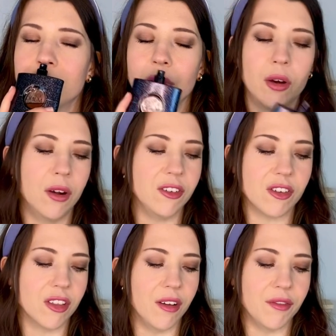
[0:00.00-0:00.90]
Oh, I
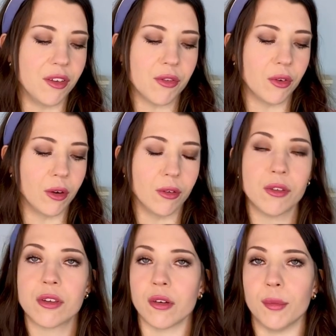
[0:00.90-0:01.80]
just love this
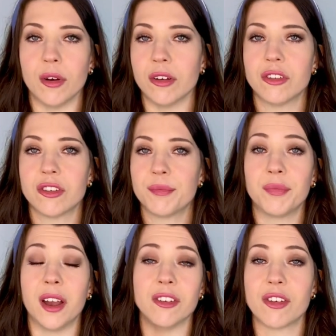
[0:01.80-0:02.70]
fragrance so much.
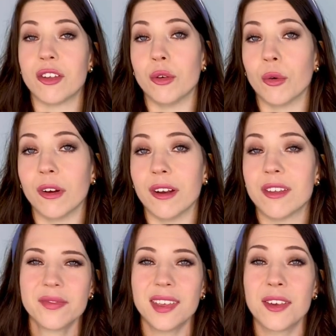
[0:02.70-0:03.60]
I just adore
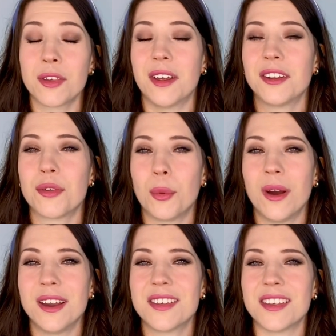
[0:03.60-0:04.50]
it. So that is
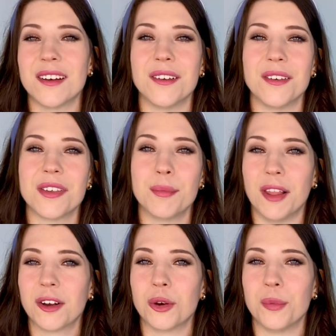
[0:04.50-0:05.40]
YSL's
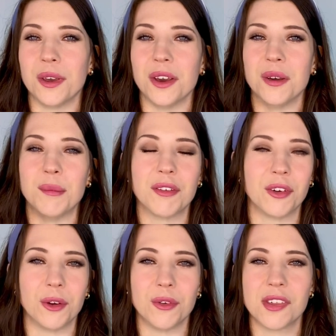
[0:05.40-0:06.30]
Black Opium, a
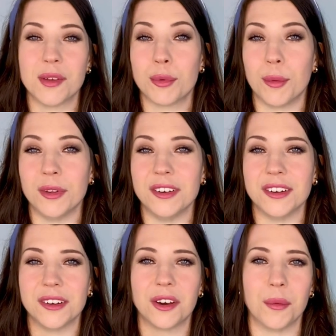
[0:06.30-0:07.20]
fragrance that probably
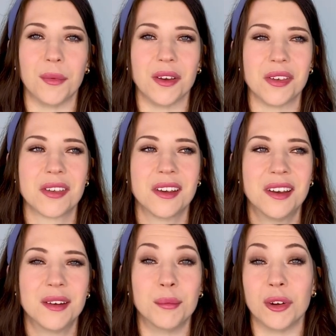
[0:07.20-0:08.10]
didn't come as
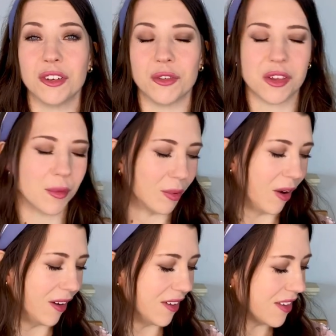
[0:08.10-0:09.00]
much of a
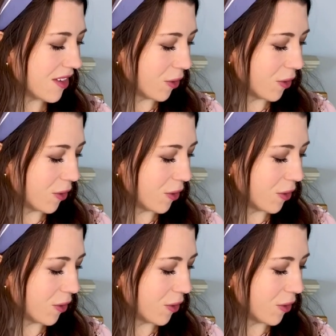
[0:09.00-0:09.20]
surprise, you